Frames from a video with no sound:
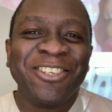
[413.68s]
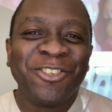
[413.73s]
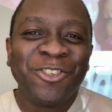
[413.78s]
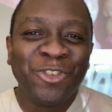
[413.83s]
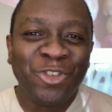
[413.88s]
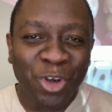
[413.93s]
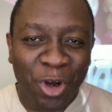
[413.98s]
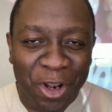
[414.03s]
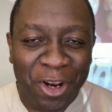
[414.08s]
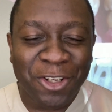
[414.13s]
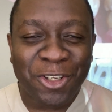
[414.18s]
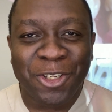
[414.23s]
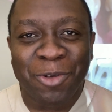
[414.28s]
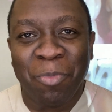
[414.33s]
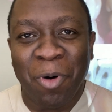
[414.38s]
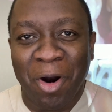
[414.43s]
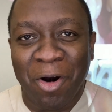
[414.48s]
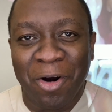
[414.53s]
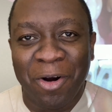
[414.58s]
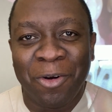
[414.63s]
Join us
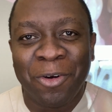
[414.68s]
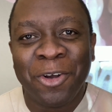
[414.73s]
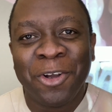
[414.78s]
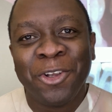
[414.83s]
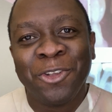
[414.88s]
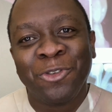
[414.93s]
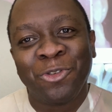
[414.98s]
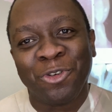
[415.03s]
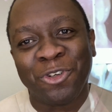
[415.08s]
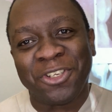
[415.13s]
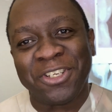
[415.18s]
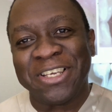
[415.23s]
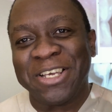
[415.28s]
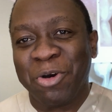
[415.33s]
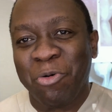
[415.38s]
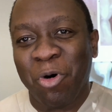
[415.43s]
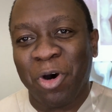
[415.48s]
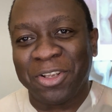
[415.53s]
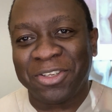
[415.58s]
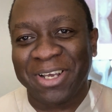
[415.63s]
tomorrow to see
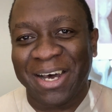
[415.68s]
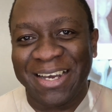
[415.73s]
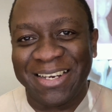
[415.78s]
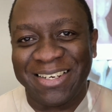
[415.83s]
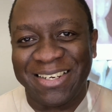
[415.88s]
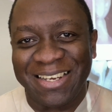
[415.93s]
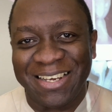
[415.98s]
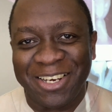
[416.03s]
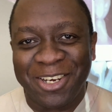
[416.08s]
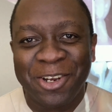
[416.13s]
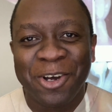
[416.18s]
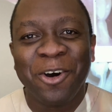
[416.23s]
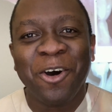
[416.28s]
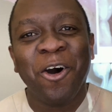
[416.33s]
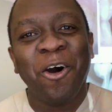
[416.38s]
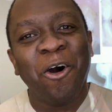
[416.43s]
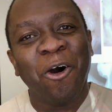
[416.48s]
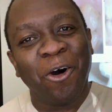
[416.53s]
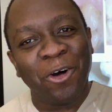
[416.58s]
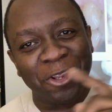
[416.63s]
what I did
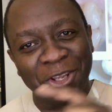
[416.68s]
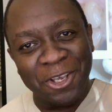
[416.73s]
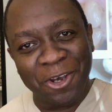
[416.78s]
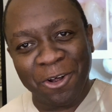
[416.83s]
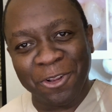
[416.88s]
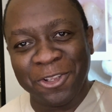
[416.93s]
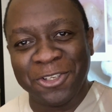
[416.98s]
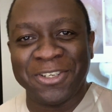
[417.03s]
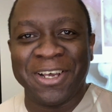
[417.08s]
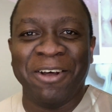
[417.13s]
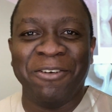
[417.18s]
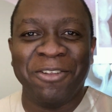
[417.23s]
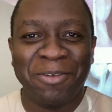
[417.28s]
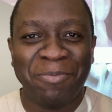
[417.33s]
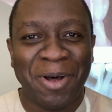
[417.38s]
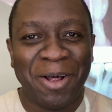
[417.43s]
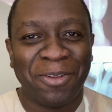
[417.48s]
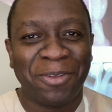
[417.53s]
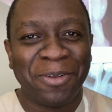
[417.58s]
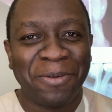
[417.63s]
on the other side of the
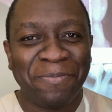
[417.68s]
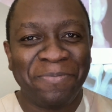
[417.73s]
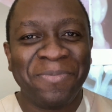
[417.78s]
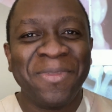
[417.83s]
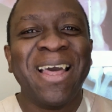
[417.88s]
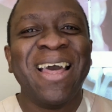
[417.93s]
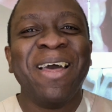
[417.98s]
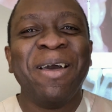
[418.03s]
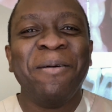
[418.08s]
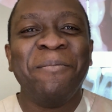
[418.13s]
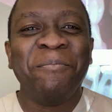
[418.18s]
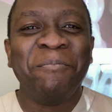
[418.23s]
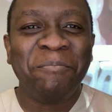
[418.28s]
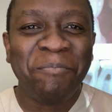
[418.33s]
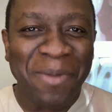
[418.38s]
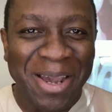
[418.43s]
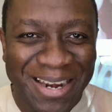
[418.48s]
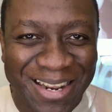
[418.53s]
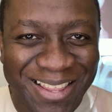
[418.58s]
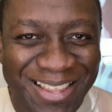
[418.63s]
mouth.
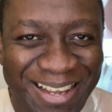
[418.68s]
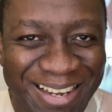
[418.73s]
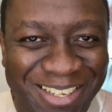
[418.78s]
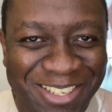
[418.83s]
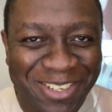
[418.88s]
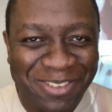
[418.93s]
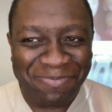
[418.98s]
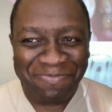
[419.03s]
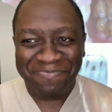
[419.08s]
Many thanks.